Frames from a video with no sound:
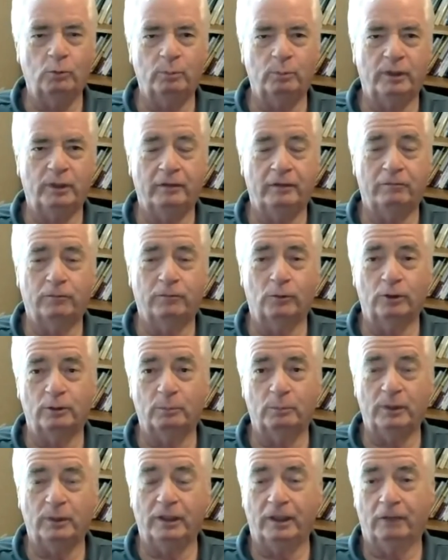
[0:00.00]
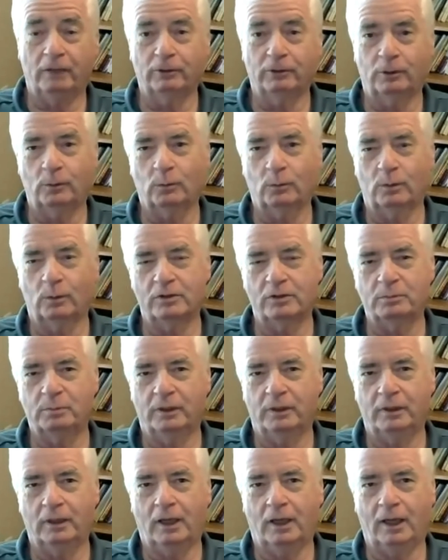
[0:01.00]
would be for it to be in every course,
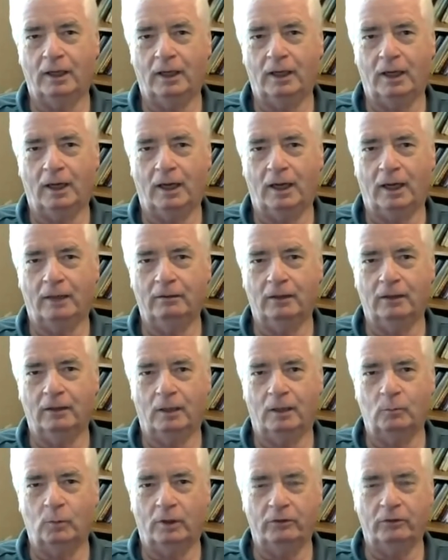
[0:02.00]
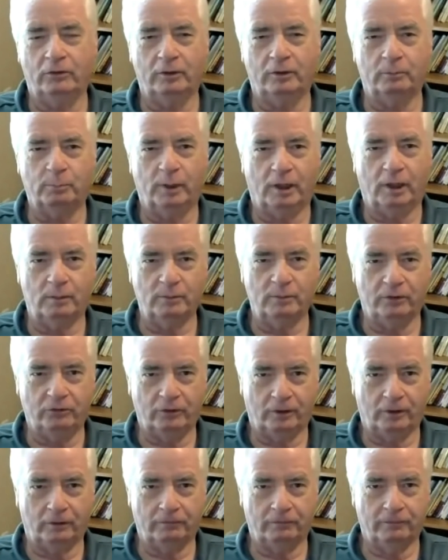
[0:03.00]
but I, I, I was the department
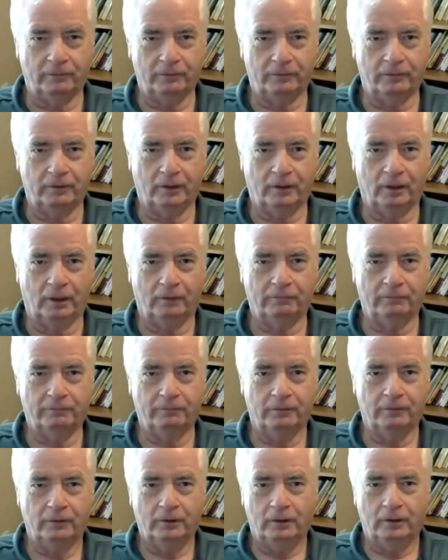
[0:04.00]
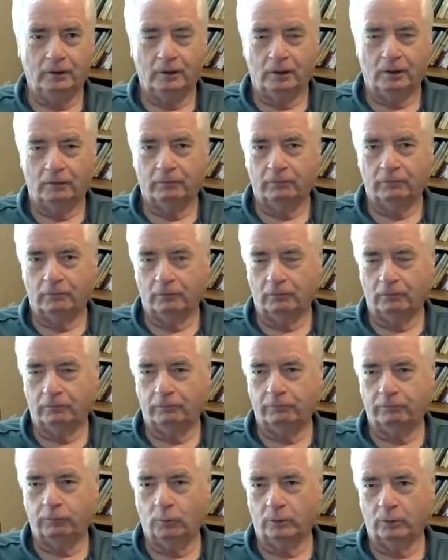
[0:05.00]
chair for uh,
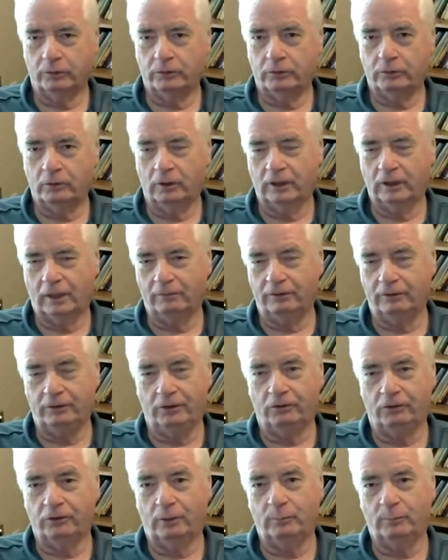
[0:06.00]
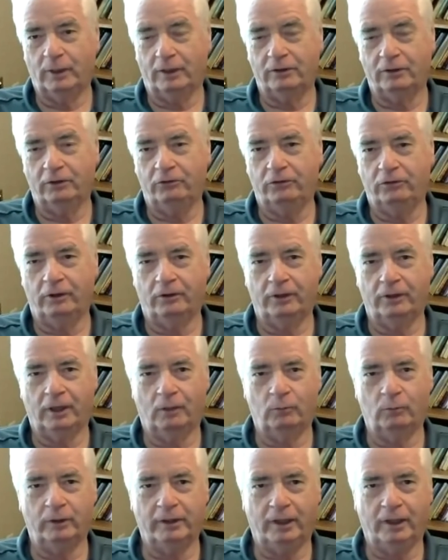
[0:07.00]
for eleven years. I'm not the chair
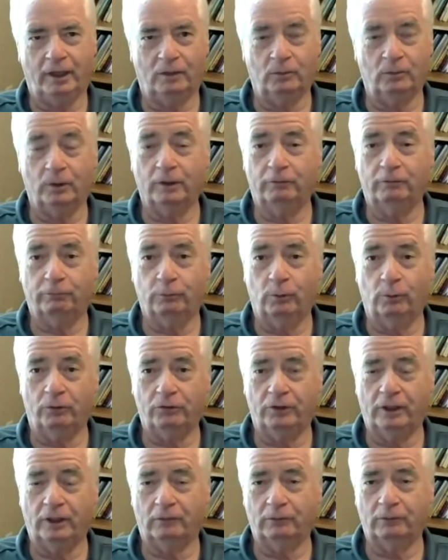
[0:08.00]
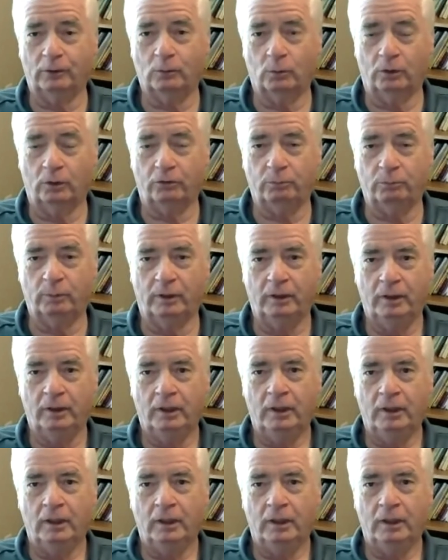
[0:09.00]
now. We can't really enforce it in every course, but